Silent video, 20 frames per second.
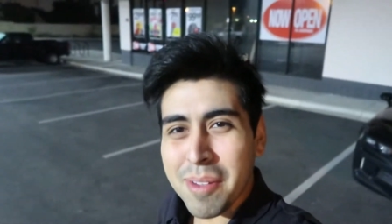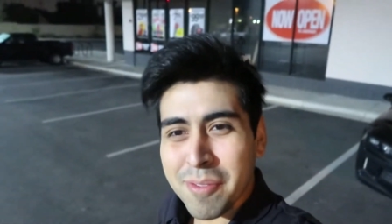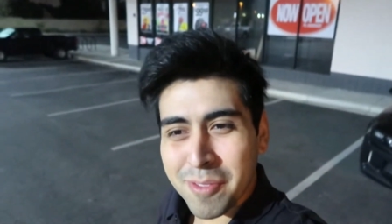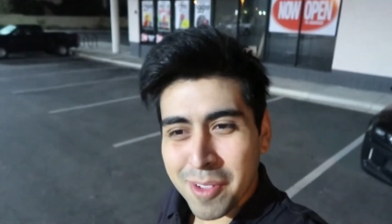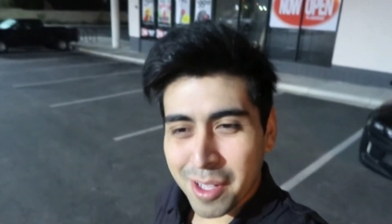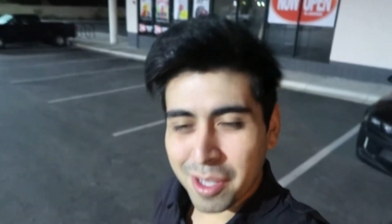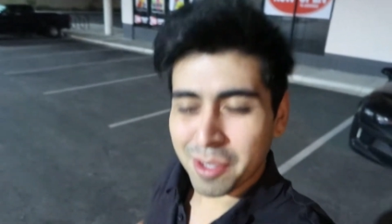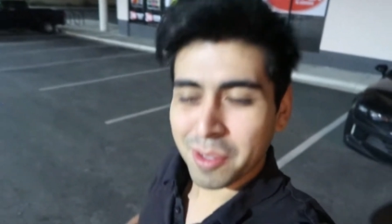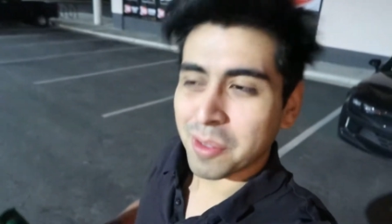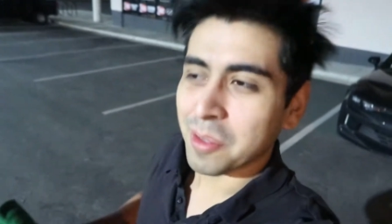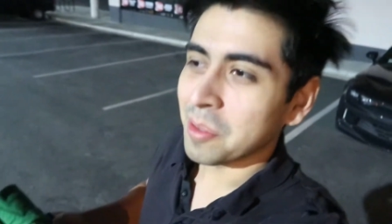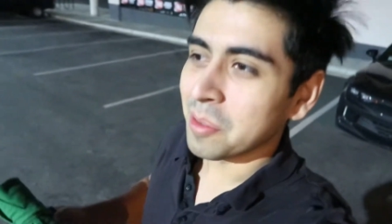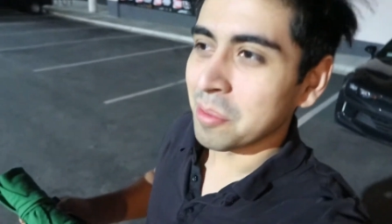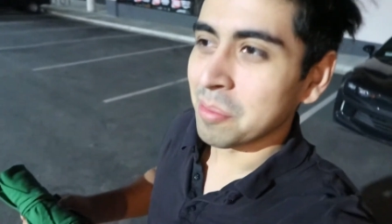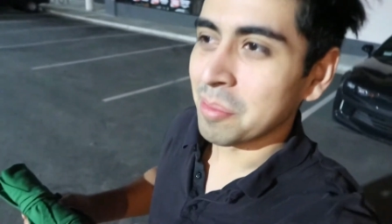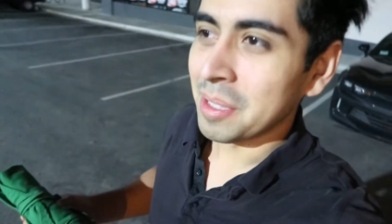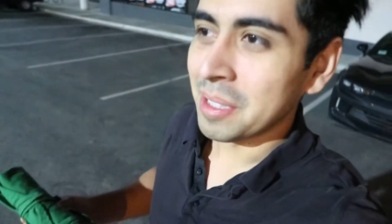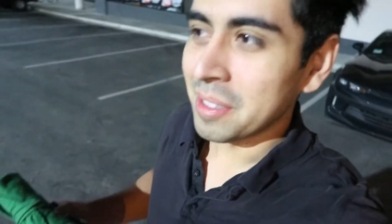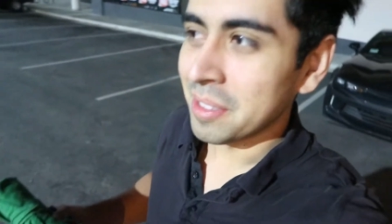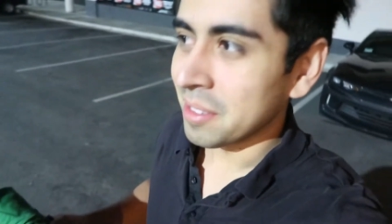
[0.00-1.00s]
my fellow
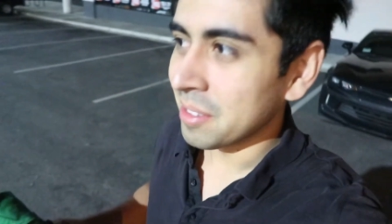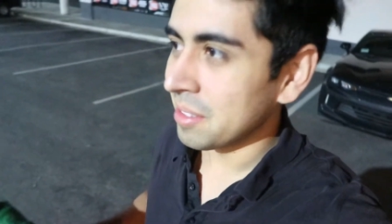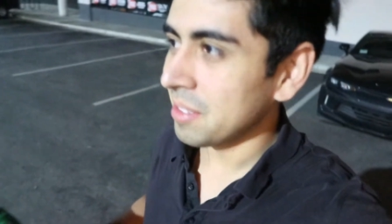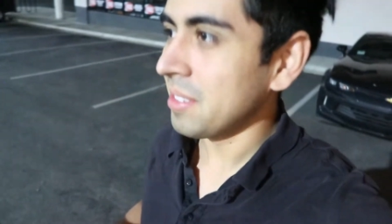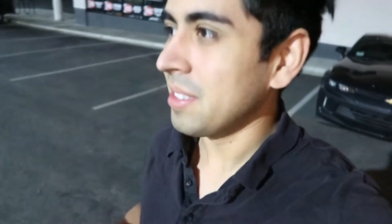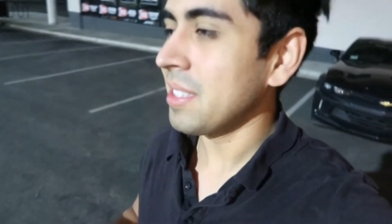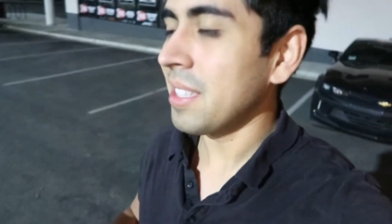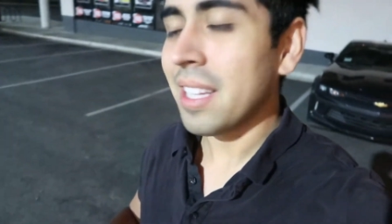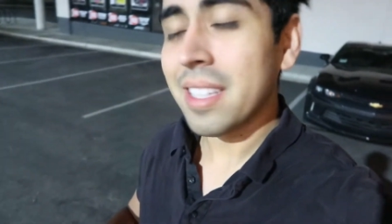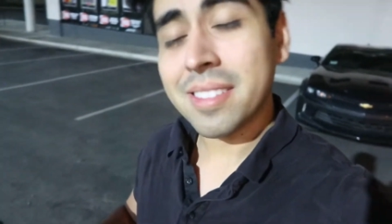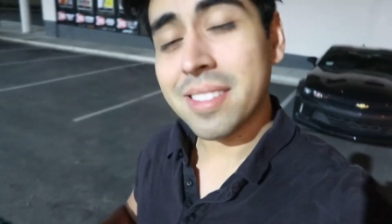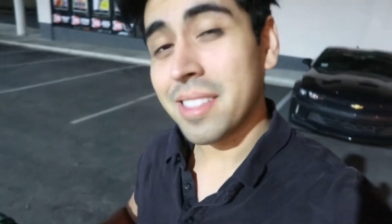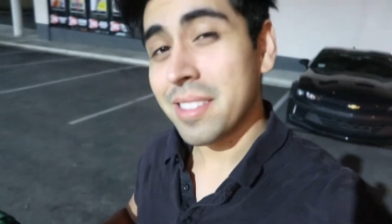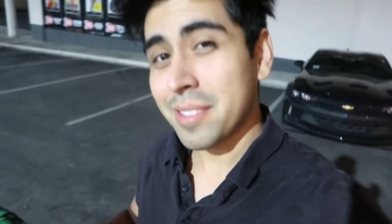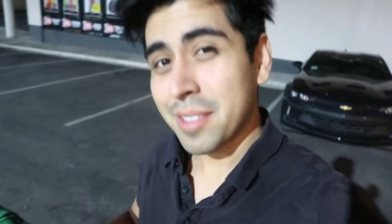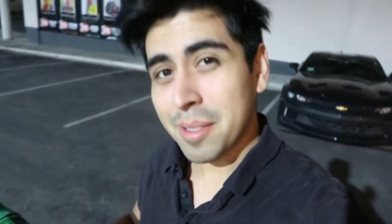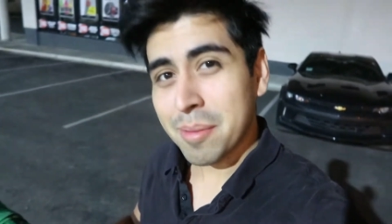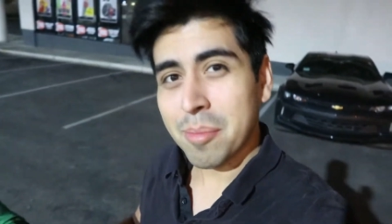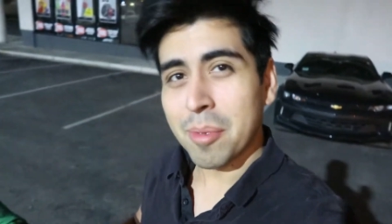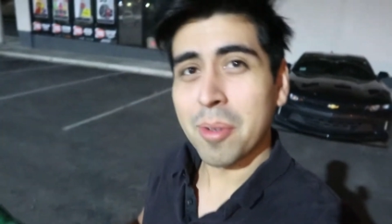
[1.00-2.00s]
humans. And yes, I said